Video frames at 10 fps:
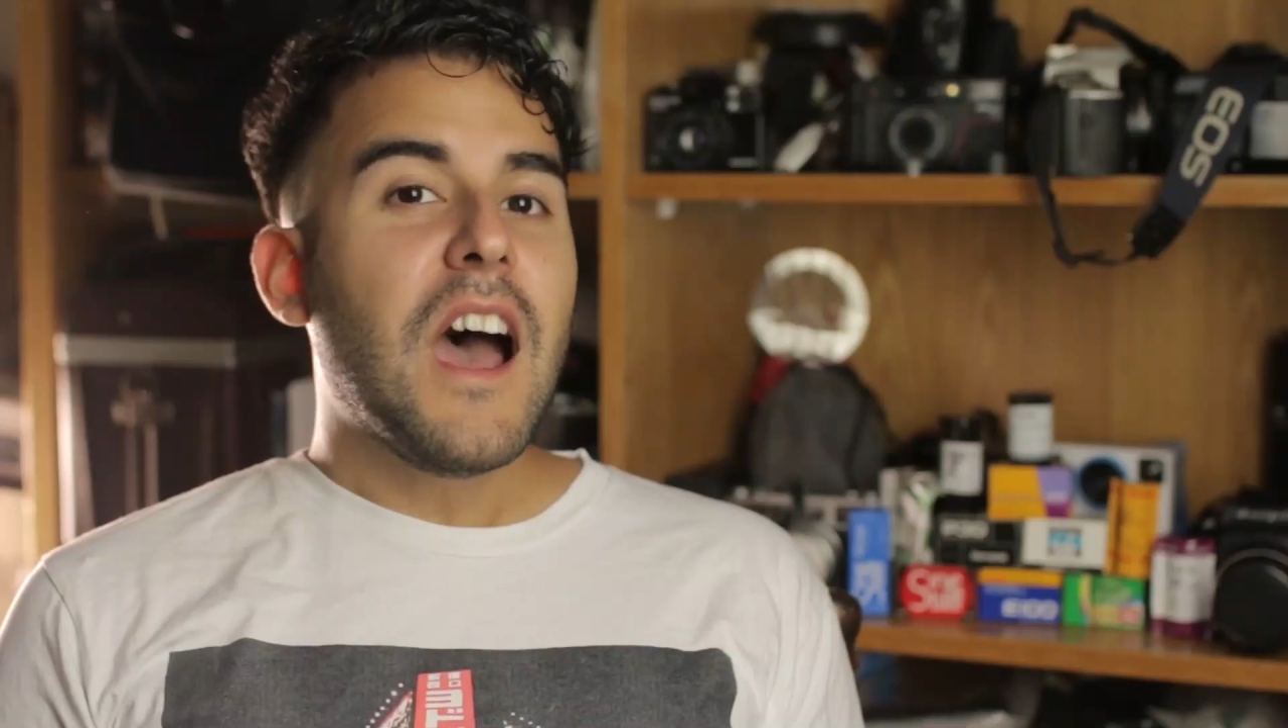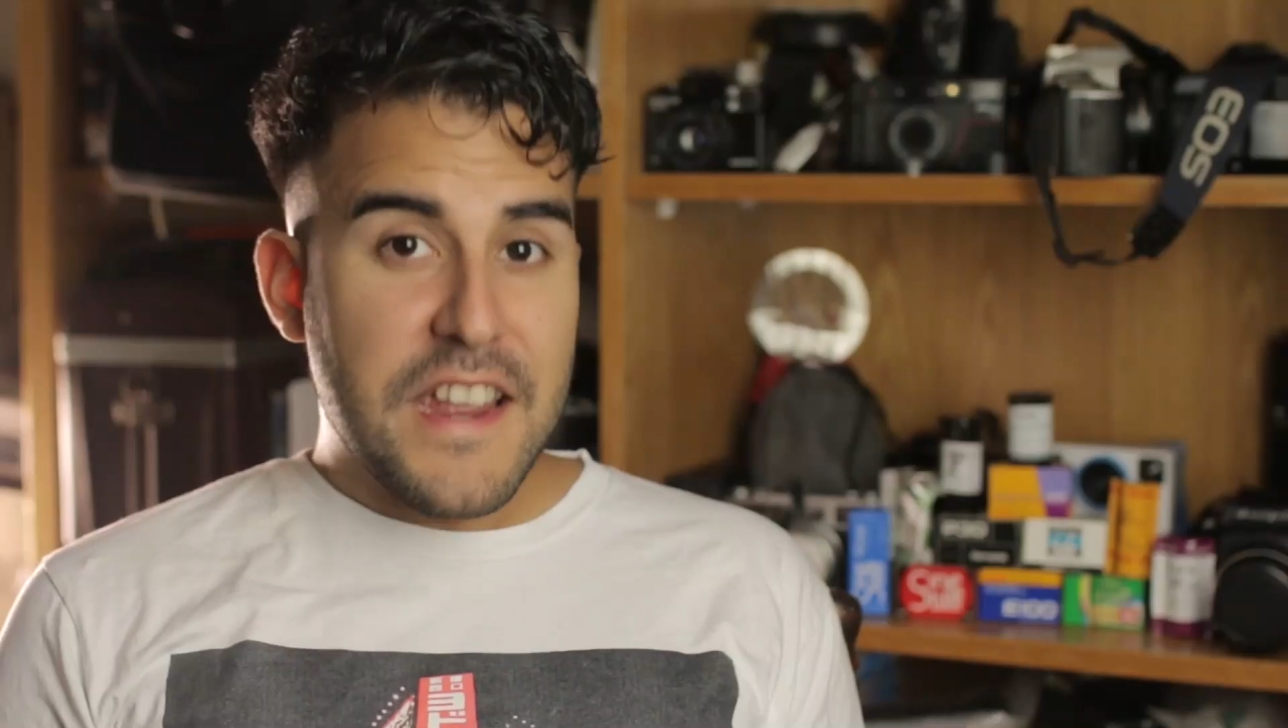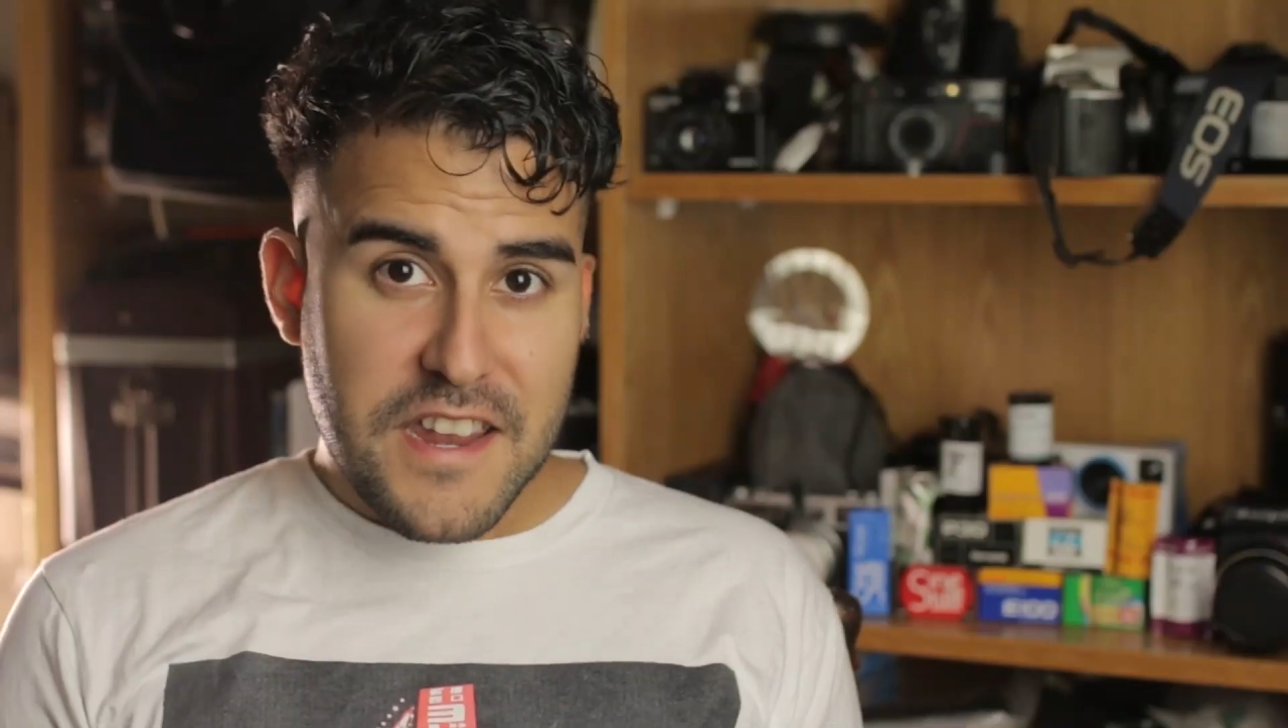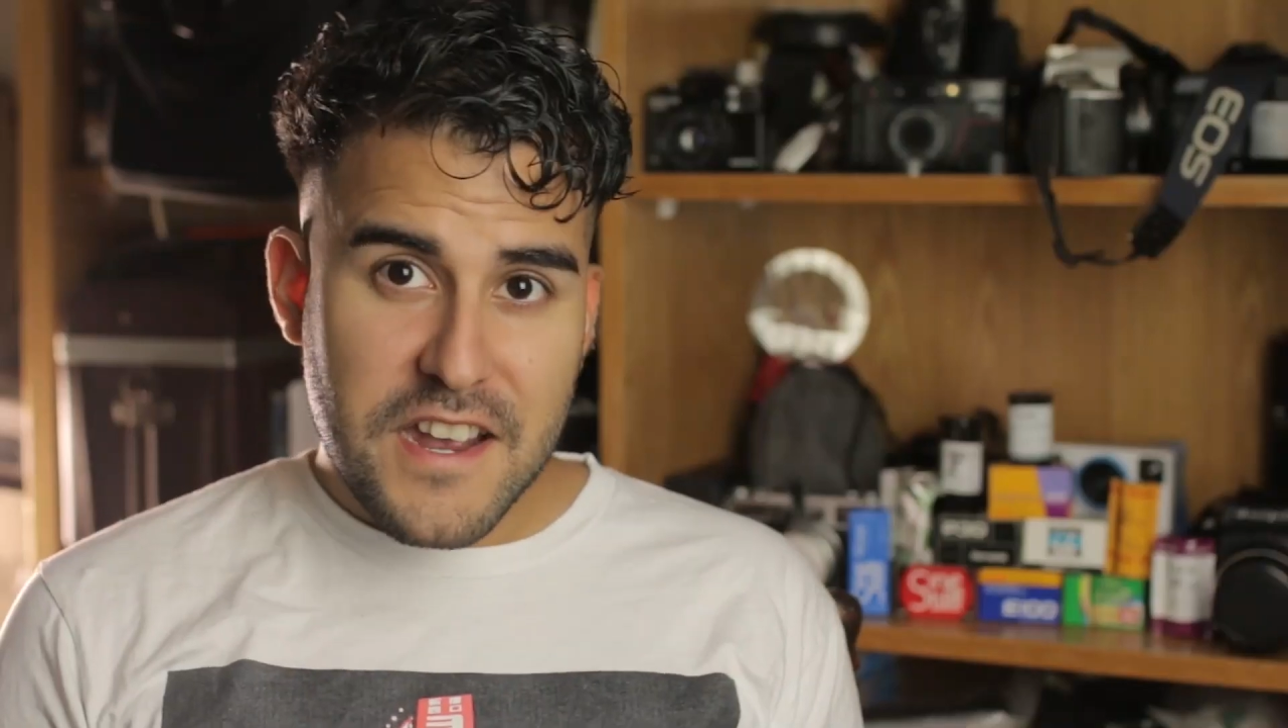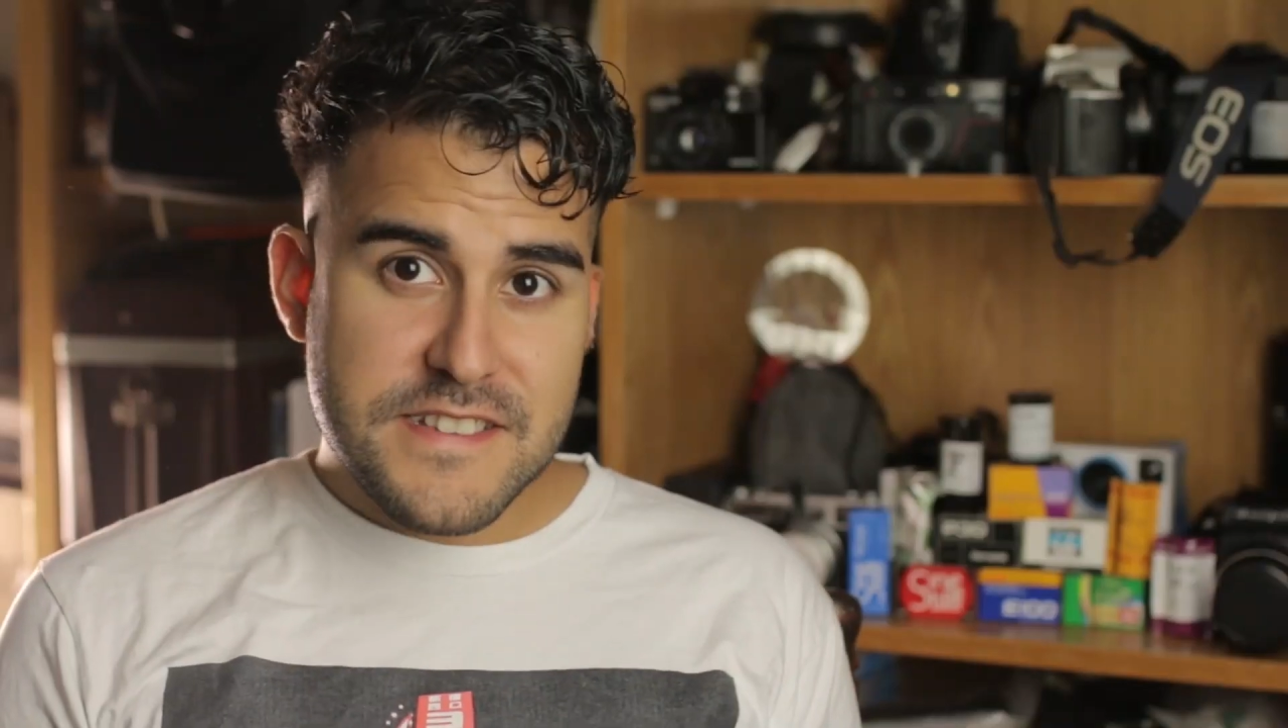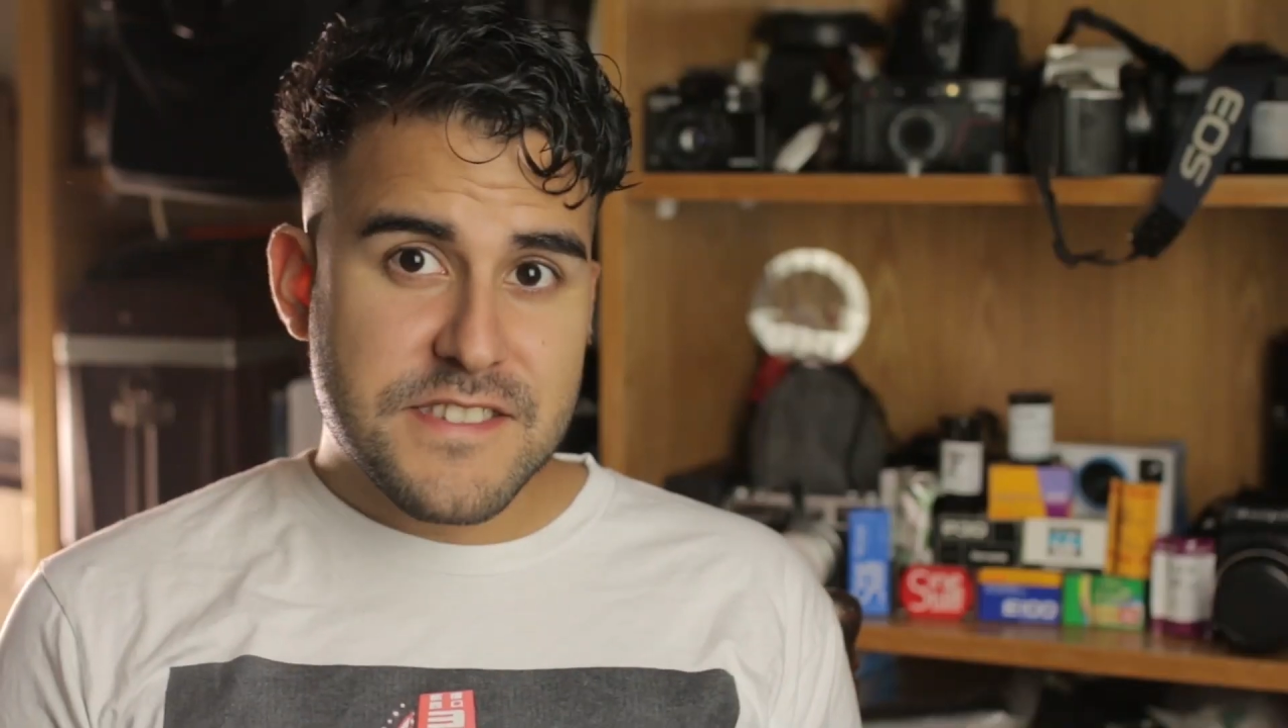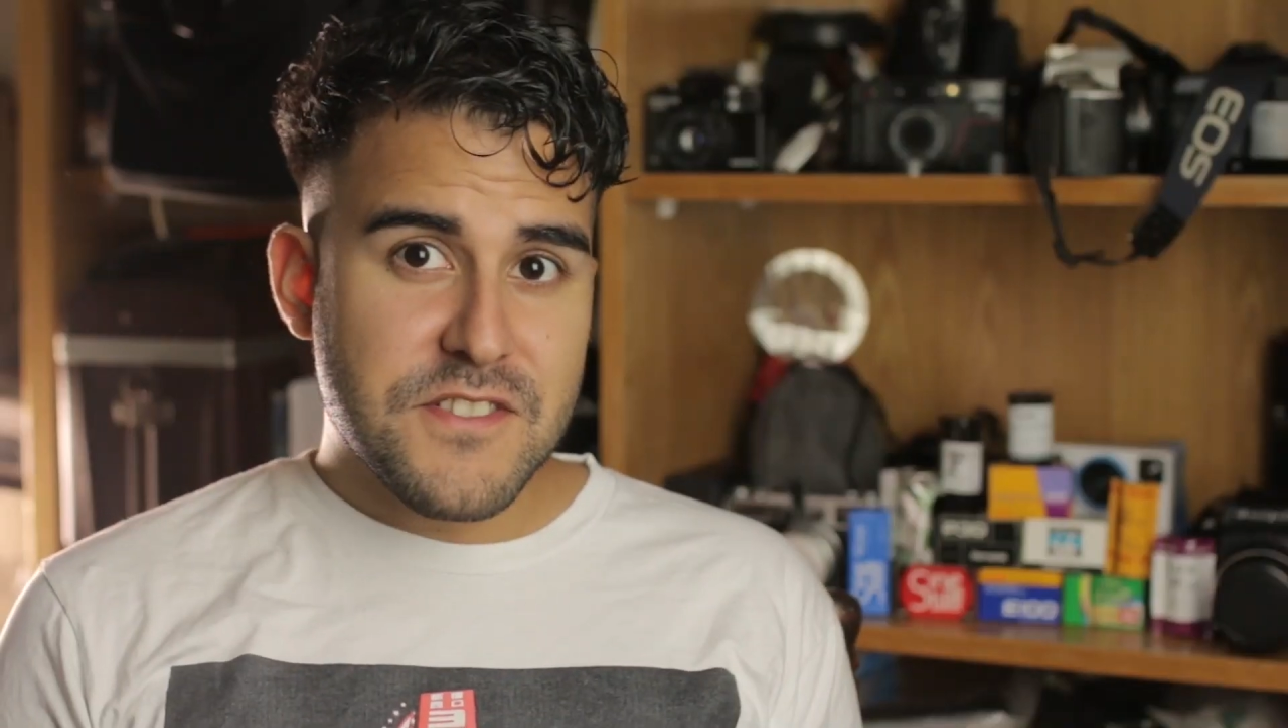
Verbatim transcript: Hi guys,